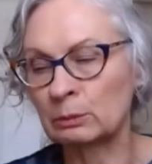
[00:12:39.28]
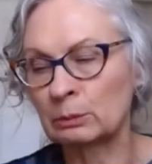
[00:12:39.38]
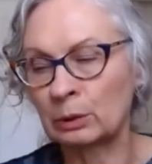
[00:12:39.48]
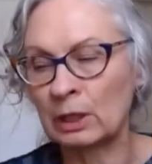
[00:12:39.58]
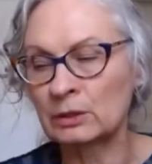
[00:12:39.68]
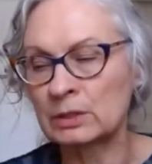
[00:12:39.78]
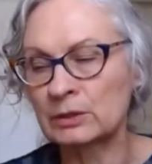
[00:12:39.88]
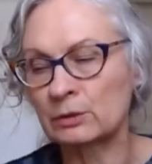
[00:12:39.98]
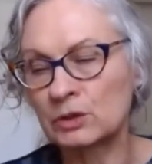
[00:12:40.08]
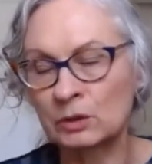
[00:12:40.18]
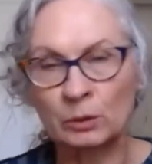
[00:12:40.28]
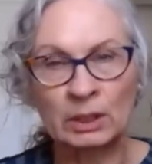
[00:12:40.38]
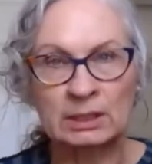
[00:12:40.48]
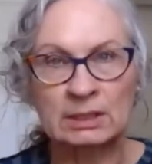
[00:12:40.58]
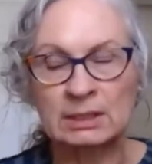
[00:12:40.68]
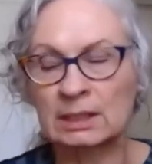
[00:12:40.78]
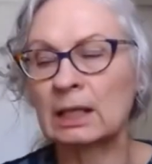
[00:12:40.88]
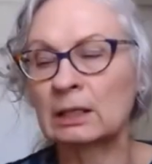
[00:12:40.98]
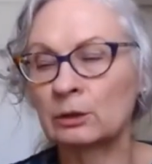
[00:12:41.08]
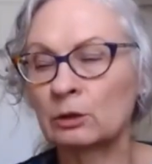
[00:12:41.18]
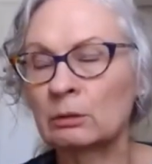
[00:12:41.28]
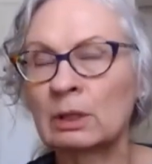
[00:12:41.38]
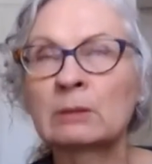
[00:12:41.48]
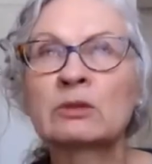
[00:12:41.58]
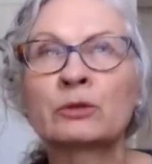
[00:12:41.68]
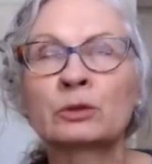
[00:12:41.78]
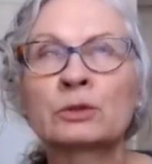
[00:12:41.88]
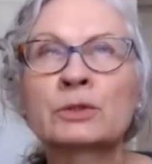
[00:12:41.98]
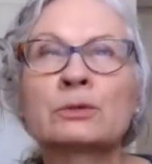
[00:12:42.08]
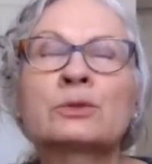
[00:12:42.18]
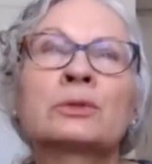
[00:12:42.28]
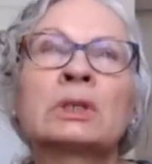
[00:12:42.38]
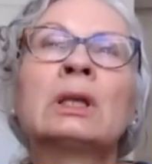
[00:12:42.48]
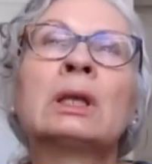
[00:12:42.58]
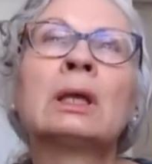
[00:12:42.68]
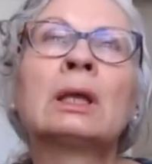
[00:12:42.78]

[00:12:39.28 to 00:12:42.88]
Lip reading: prior to surgery where I can scan her before her surgery.